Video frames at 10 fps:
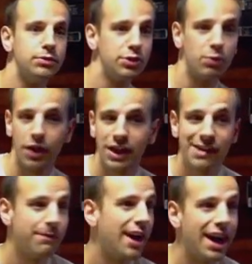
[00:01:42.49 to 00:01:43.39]

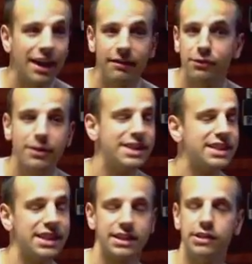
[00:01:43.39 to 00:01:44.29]
25,
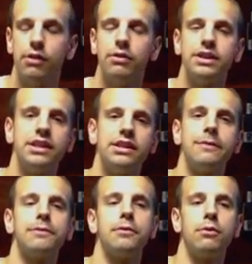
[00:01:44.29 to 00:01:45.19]
26. You know, it's a
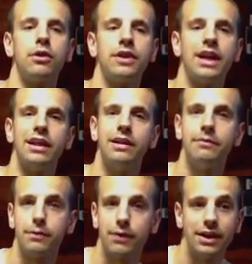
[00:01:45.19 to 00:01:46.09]
different world that I live
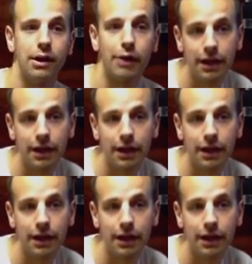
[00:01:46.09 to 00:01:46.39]
in right now.